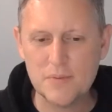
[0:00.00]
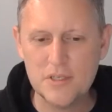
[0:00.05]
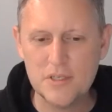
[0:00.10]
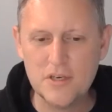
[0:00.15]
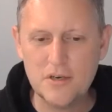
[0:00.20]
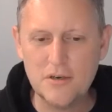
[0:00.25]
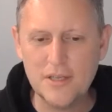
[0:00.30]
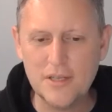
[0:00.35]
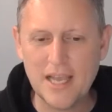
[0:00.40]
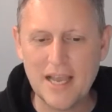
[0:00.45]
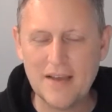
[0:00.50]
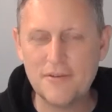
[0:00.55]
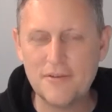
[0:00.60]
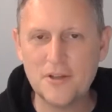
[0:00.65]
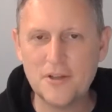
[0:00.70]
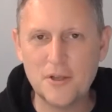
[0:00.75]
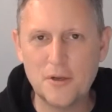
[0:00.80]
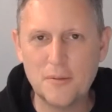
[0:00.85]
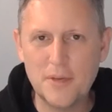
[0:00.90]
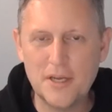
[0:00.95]
we generally have a
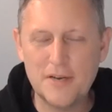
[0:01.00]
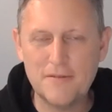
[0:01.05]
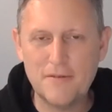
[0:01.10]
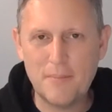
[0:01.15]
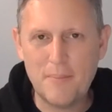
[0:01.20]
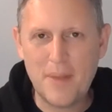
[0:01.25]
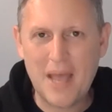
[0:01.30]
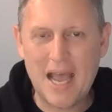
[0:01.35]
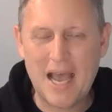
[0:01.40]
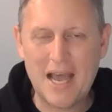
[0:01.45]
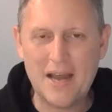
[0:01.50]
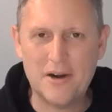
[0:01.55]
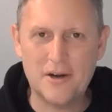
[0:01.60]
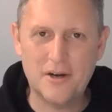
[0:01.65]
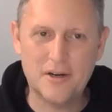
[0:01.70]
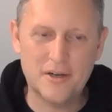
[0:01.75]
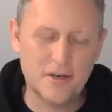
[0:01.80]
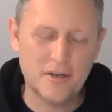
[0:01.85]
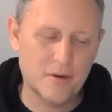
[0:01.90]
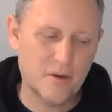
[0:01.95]
little bit of a
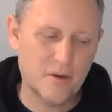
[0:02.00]
pattern.